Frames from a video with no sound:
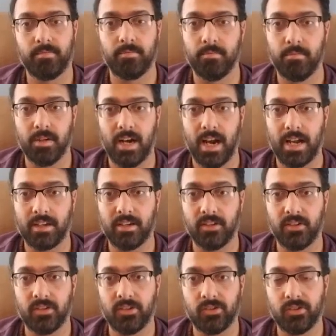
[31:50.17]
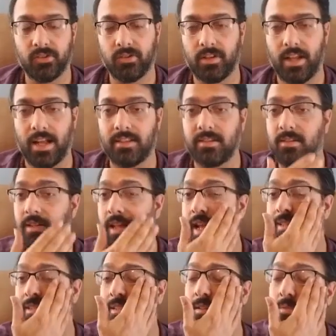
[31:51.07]
Miraculous.
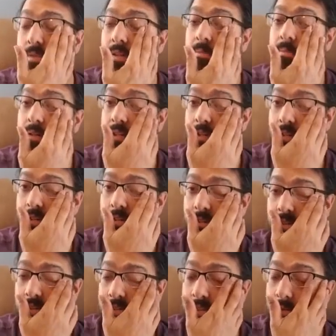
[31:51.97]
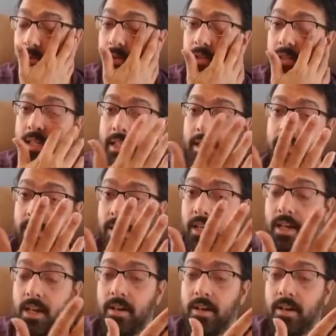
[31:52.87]
That's the real miracle, is the release